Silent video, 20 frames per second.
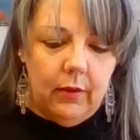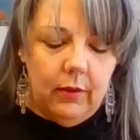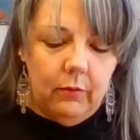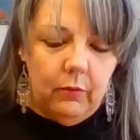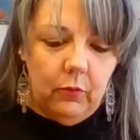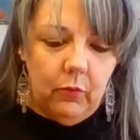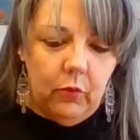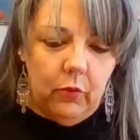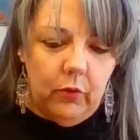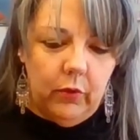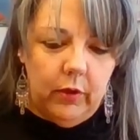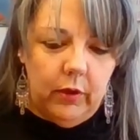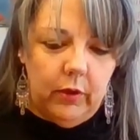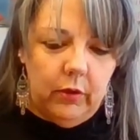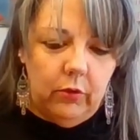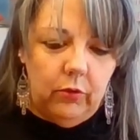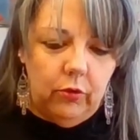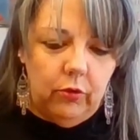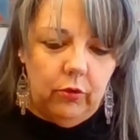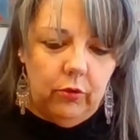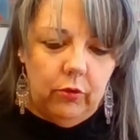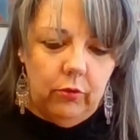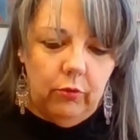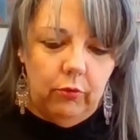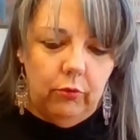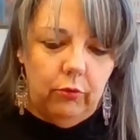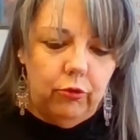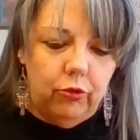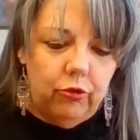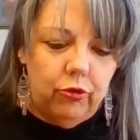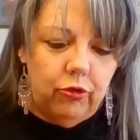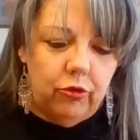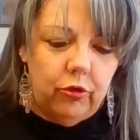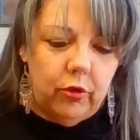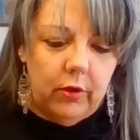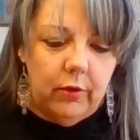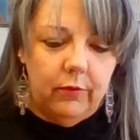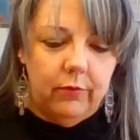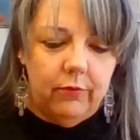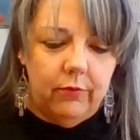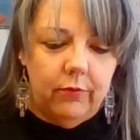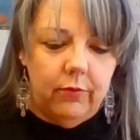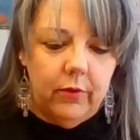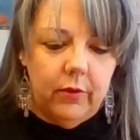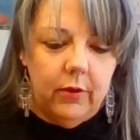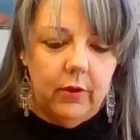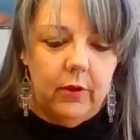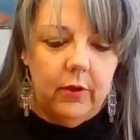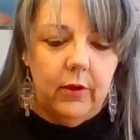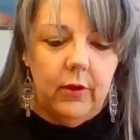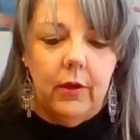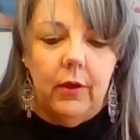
I'm going to shove